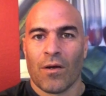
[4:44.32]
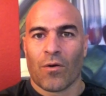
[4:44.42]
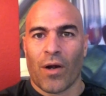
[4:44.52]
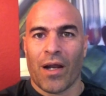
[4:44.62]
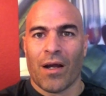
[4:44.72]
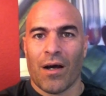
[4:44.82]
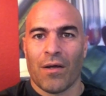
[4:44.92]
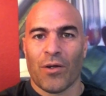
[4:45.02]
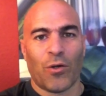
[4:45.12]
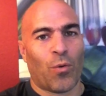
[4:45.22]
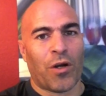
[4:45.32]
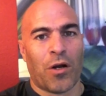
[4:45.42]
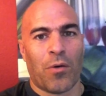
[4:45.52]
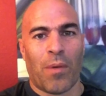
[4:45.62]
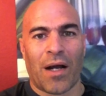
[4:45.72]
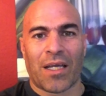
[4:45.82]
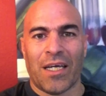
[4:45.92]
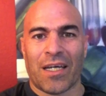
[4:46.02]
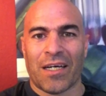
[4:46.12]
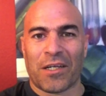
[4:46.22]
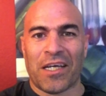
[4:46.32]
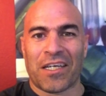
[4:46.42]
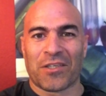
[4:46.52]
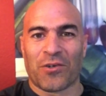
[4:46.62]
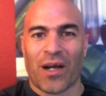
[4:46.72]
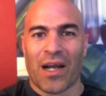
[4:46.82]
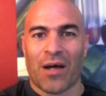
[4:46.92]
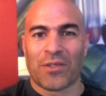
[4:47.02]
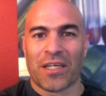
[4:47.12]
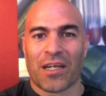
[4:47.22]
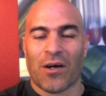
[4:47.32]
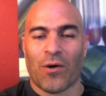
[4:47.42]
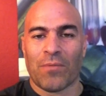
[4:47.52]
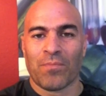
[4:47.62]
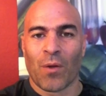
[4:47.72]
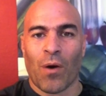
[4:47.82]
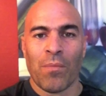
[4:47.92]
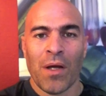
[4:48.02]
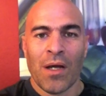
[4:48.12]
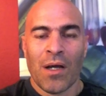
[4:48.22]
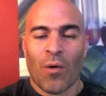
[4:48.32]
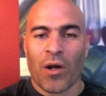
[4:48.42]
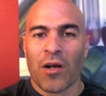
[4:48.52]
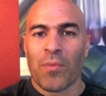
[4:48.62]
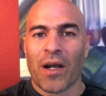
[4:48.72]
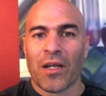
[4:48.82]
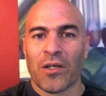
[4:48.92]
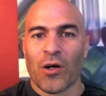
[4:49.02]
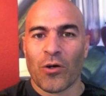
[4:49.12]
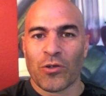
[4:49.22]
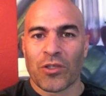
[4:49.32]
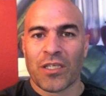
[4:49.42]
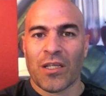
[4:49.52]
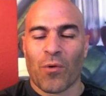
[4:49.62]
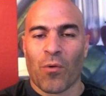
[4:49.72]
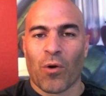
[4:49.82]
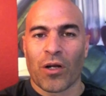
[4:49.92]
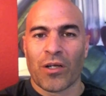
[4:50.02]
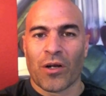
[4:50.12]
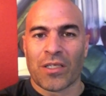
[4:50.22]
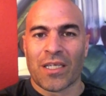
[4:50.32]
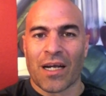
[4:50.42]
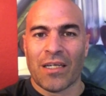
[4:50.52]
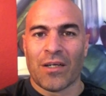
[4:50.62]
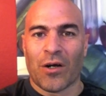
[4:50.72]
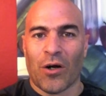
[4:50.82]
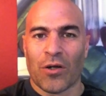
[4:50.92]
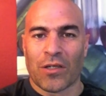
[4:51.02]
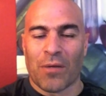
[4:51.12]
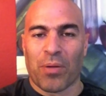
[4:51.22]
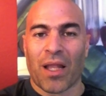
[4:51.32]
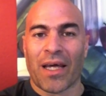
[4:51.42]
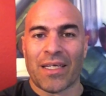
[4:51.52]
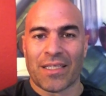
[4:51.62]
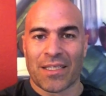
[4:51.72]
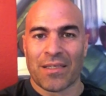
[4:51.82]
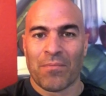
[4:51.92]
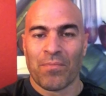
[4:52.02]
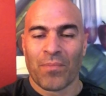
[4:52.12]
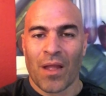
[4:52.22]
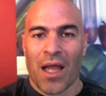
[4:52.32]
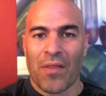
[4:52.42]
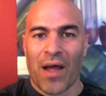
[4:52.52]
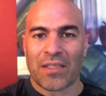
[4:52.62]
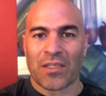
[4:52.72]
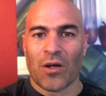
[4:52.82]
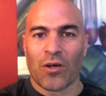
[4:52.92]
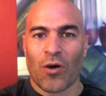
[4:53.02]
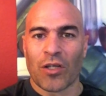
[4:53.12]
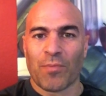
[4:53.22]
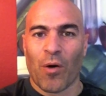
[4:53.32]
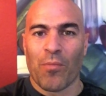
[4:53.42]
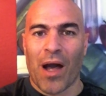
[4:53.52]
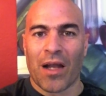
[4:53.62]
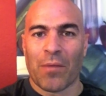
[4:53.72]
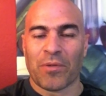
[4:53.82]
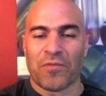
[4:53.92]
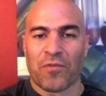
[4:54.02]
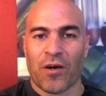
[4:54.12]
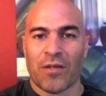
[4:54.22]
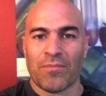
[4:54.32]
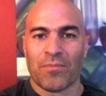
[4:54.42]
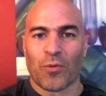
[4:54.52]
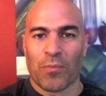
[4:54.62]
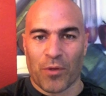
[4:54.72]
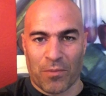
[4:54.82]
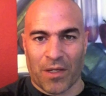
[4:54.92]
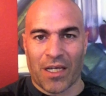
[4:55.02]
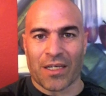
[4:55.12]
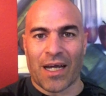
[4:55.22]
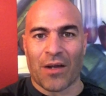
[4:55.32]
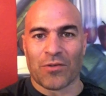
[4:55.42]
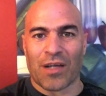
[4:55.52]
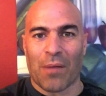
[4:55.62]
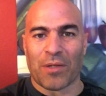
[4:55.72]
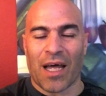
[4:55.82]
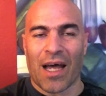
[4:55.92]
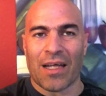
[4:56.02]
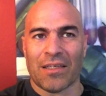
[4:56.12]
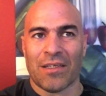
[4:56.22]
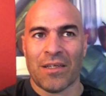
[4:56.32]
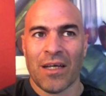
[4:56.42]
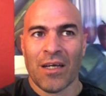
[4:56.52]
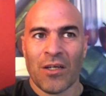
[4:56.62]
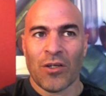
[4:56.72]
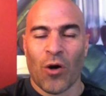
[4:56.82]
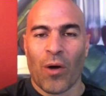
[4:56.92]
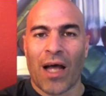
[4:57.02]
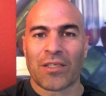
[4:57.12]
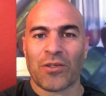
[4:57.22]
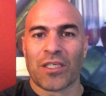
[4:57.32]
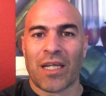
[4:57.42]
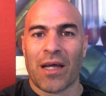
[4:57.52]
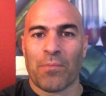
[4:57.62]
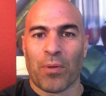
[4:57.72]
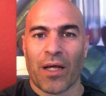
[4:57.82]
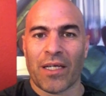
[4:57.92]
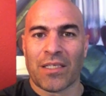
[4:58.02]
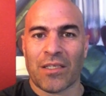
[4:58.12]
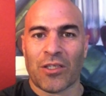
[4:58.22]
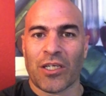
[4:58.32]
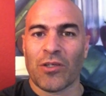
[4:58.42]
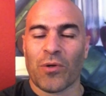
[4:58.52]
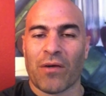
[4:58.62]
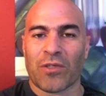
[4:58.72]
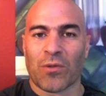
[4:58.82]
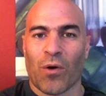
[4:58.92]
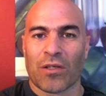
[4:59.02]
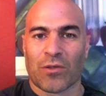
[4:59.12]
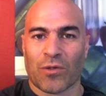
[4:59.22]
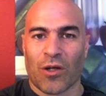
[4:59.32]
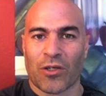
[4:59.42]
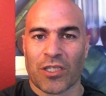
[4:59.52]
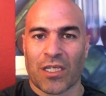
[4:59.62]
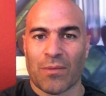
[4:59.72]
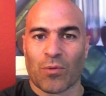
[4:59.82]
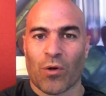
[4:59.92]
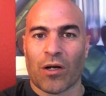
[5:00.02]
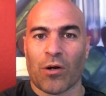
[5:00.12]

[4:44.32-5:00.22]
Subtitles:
Great. I know you're wondering about Kika and Kika's training. How's it going? Well, I want everybody to know you'll see that we're working on a technique called place. And that skull and crossbone mat up at the front, I'm going to put Kika down on top of that and, you know, ask her to stay in place. And she can do whatever she wants to as long as she keeps one of